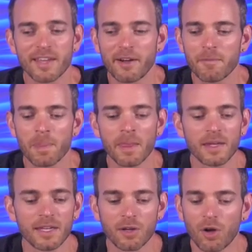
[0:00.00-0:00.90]
now
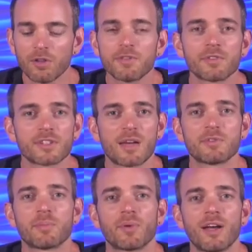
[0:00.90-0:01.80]
in all different
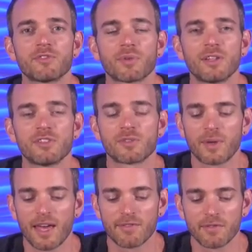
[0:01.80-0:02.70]
types of price ranges, and
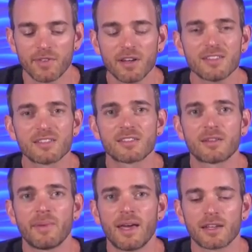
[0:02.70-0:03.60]
we have a very
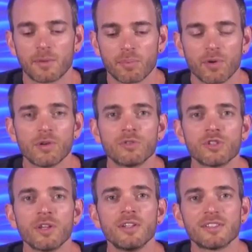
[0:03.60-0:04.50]
systematic
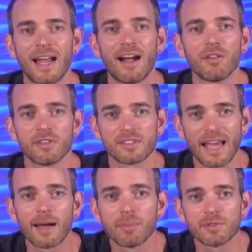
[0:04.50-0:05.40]
approach to how this
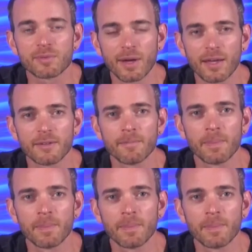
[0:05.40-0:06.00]
happens, right?